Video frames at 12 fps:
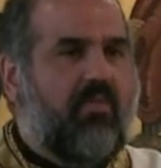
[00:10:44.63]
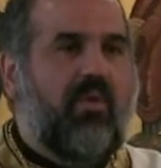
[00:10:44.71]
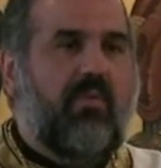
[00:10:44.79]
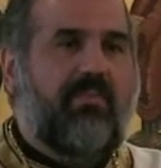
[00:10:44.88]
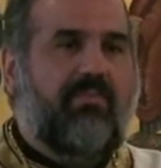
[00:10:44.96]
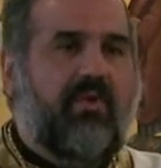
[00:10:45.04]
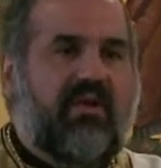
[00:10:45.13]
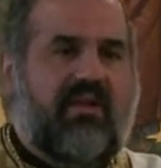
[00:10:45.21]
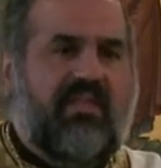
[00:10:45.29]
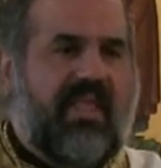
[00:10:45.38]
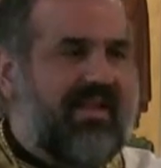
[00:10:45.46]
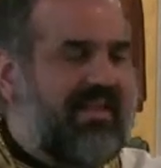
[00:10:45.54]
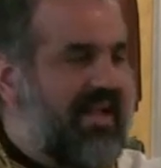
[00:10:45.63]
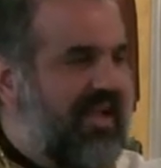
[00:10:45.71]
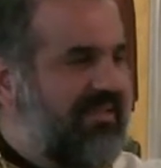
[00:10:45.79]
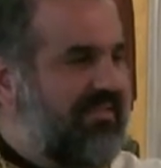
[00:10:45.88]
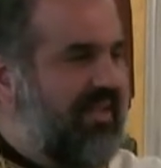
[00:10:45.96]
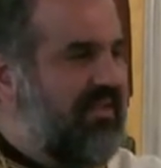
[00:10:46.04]
But when we put it in that
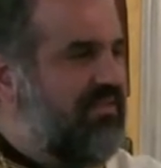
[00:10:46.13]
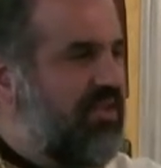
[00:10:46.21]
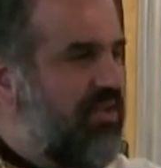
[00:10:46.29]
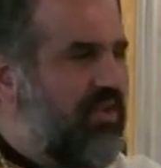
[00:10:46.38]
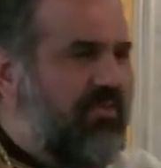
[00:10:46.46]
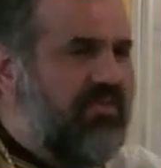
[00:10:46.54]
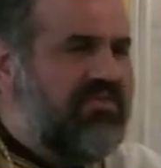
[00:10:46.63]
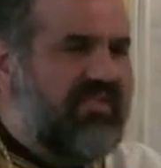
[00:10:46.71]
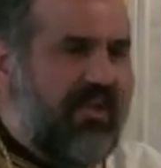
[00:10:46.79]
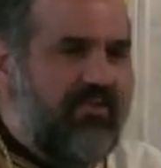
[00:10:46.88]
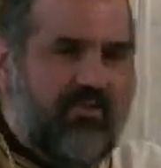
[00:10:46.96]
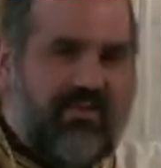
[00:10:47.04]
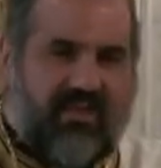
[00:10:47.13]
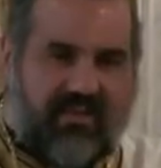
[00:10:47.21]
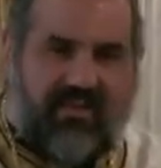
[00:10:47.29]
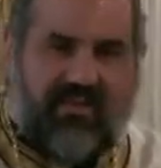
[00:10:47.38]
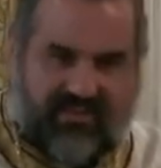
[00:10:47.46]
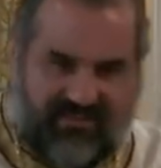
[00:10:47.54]
context, it almost sounds
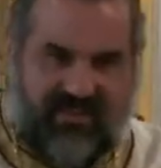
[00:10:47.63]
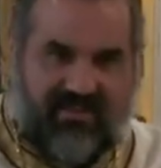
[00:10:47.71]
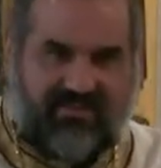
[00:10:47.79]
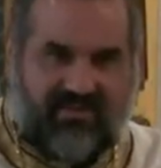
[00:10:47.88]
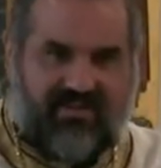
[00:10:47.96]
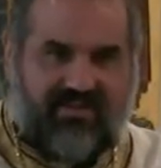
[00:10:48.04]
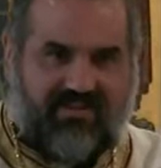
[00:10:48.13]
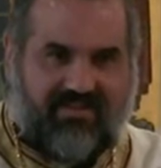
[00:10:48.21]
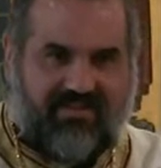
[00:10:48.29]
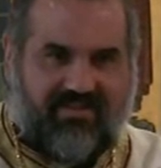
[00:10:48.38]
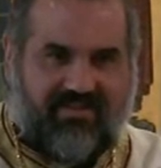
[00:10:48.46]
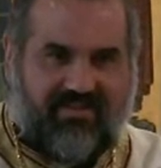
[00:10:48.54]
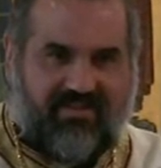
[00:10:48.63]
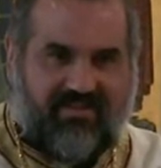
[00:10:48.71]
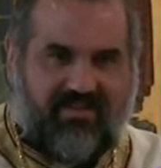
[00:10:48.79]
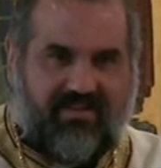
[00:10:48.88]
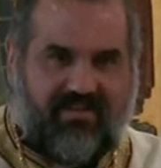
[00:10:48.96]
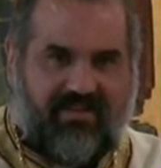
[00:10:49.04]
ridiculous, doesn't it?
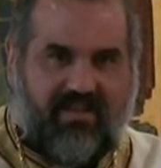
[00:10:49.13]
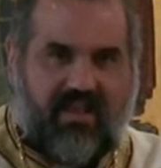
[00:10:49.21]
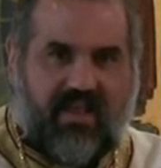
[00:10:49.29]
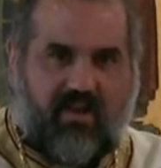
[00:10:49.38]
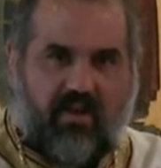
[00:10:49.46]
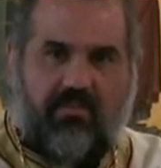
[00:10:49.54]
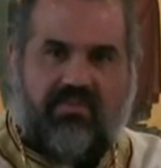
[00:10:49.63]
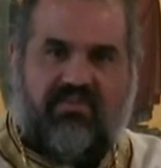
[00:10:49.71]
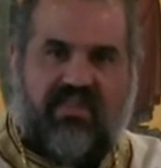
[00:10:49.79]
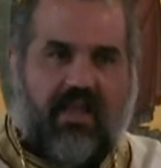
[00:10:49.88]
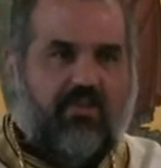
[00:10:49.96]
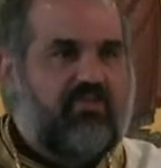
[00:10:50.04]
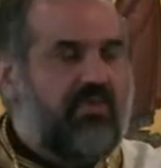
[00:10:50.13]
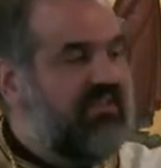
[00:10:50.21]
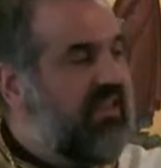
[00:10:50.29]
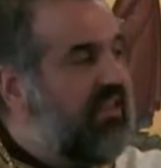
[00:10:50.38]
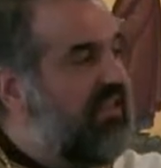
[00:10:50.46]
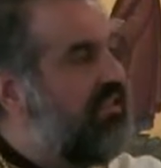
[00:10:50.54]
It almost sounds
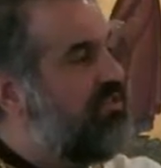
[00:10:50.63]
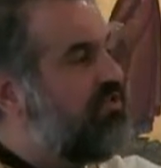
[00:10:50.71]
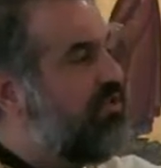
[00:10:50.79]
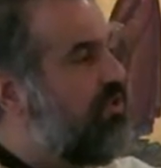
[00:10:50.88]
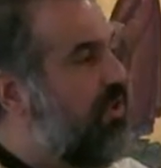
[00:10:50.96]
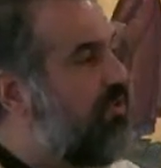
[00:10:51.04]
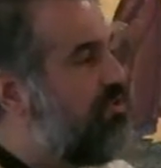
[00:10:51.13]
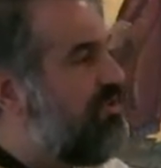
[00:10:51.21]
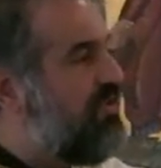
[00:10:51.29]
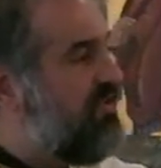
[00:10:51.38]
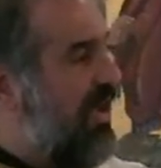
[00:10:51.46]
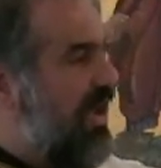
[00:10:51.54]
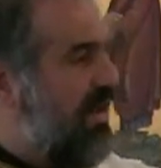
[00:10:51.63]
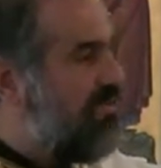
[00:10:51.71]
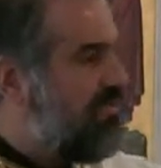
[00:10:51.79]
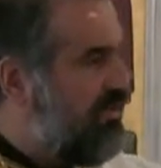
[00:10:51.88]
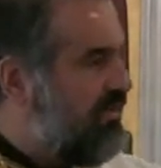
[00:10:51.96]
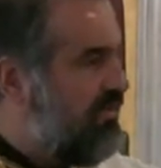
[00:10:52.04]
ridiculous to go to the
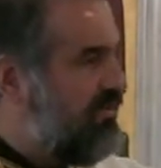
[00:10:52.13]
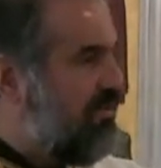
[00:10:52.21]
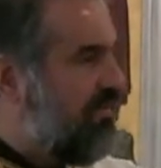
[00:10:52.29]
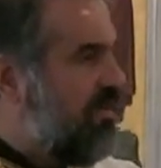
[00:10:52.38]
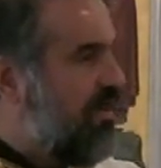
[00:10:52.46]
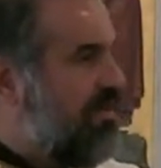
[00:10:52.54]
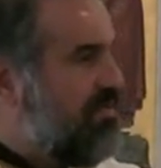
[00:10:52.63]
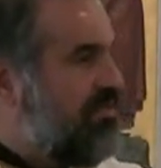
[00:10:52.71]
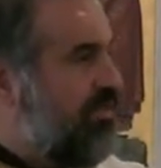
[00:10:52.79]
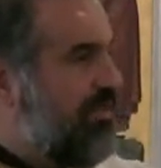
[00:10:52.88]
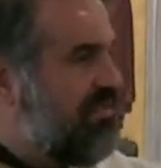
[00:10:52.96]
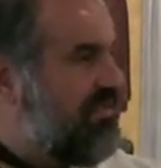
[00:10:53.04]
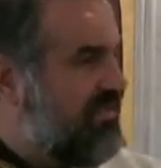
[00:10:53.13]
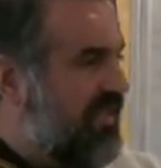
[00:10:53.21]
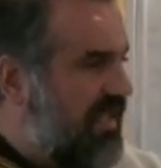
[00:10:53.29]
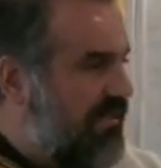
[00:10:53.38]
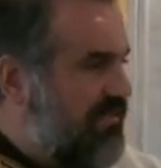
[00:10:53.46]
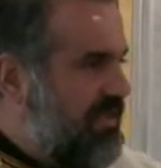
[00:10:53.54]
doctor to
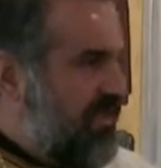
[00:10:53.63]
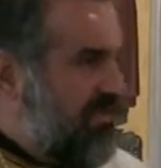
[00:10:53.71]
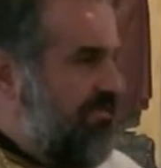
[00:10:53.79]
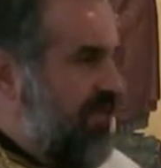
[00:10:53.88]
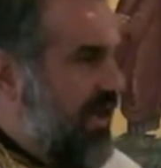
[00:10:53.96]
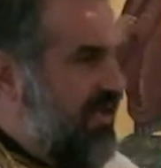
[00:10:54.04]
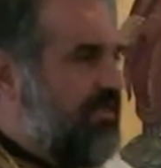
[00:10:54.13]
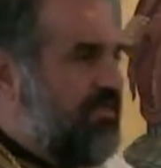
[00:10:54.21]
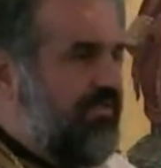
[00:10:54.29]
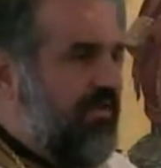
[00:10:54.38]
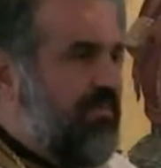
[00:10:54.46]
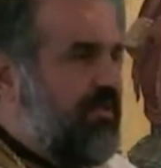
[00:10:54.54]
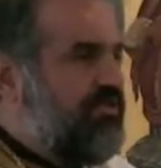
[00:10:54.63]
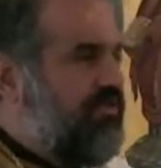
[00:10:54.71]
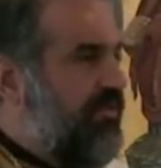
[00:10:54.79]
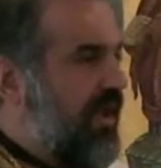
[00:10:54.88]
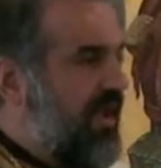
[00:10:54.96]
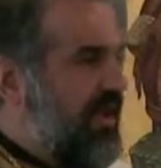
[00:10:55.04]
receive the advice from the
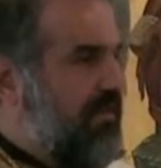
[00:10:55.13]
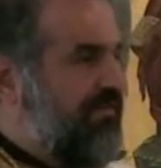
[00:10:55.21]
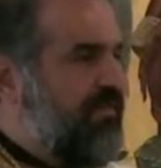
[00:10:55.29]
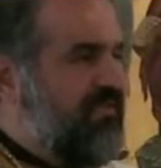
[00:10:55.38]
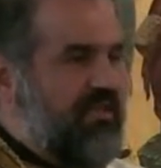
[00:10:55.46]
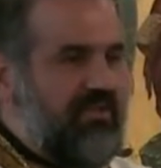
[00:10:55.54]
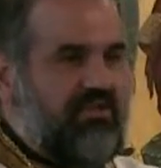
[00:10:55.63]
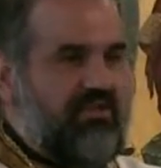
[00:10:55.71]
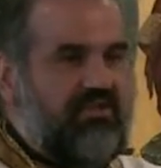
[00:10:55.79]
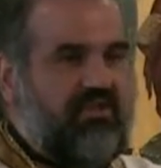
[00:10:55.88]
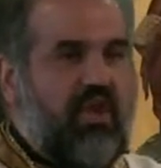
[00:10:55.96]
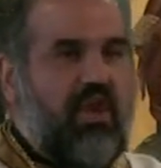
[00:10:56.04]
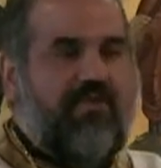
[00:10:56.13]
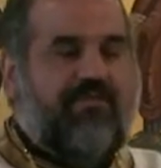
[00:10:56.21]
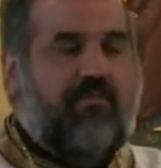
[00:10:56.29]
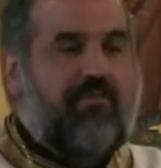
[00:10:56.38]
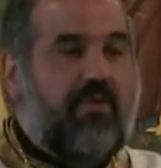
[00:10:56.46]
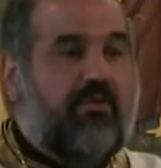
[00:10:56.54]
trained physicians,
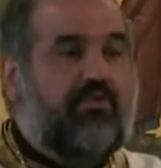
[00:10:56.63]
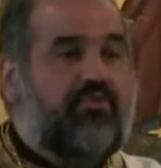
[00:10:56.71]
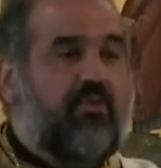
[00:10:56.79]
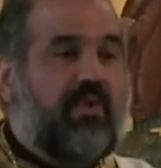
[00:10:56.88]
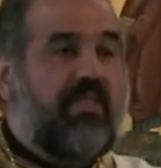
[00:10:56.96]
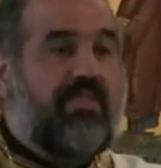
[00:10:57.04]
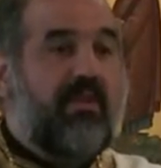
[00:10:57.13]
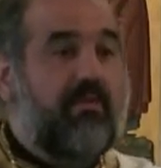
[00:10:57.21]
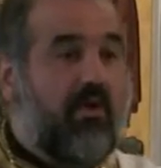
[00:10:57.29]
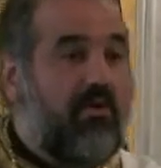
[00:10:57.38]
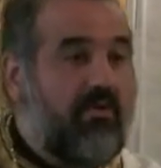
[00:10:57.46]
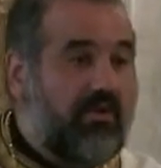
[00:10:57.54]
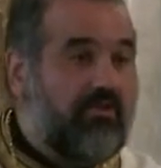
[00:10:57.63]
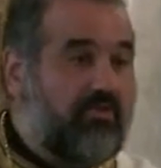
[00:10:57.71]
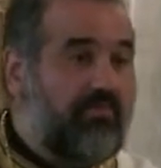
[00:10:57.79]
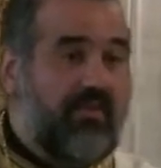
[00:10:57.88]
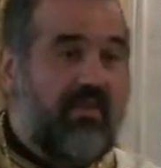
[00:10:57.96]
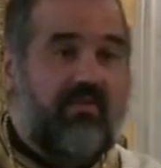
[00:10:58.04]
from those who, in their own
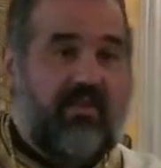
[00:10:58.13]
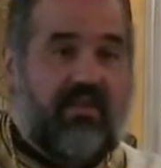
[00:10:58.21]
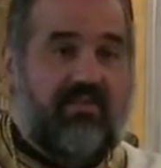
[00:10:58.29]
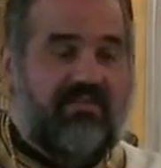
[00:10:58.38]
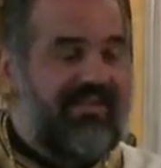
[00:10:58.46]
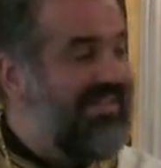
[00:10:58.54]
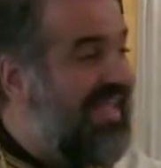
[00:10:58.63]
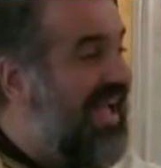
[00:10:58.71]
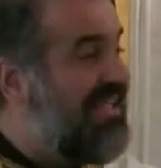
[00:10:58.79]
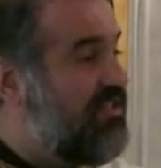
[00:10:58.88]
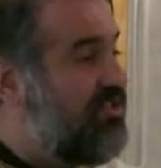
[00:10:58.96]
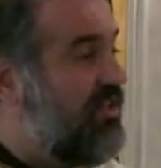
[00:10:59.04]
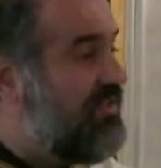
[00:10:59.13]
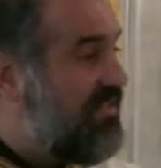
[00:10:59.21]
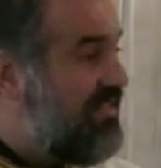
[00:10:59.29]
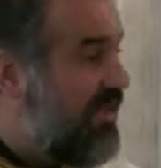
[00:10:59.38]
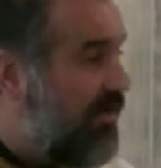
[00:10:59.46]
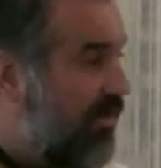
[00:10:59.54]
experience, not
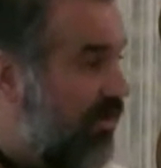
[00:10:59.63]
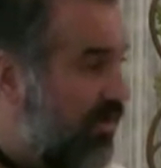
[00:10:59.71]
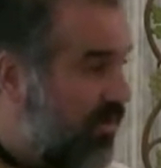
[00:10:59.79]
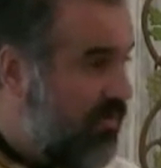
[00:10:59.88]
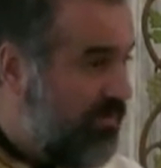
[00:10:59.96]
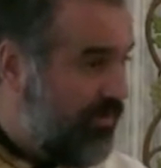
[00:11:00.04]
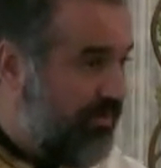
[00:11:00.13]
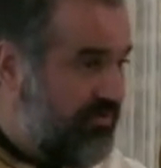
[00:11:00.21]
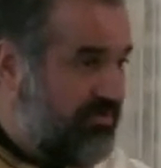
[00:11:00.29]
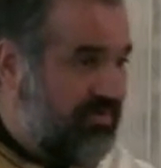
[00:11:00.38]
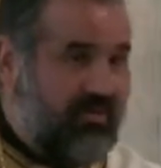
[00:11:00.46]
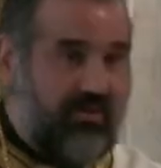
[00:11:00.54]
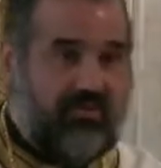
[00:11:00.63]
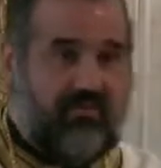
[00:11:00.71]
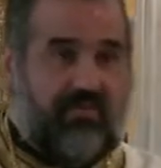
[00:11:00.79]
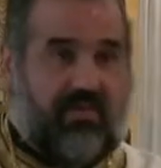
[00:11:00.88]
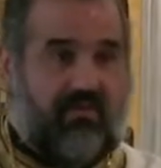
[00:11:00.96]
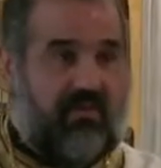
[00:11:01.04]
just their own personal
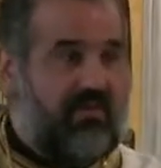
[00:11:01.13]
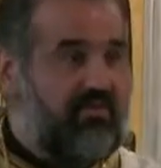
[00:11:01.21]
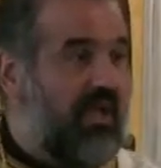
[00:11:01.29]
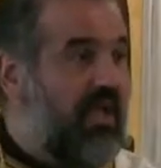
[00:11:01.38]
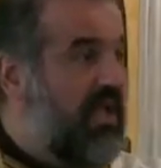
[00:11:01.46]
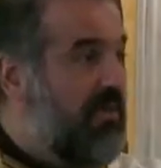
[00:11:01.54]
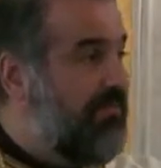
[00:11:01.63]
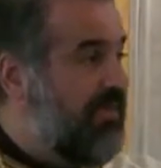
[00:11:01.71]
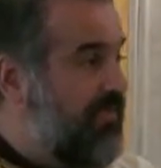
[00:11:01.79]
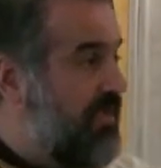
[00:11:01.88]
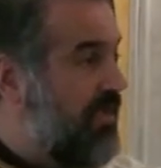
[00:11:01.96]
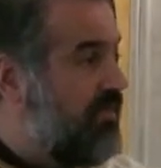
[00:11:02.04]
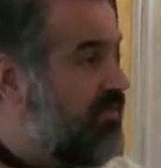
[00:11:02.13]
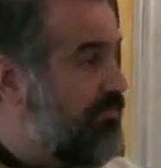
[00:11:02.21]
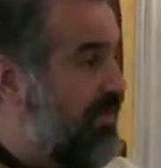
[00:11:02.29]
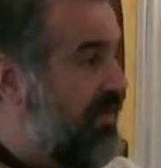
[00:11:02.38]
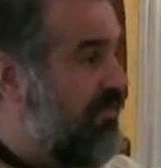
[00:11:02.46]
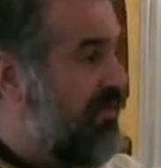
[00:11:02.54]
experience, but the
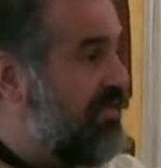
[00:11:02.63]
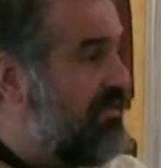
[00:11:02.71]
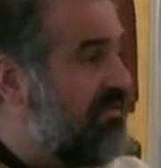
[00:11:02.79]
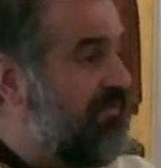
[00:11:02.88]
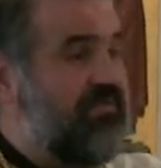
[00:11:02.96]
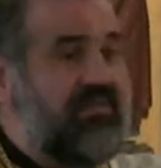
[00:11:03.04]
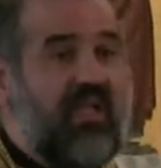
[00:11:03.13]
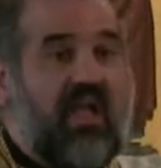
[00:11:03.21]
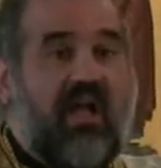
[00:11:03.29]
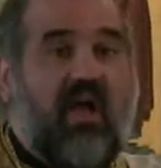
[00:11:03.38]
experience of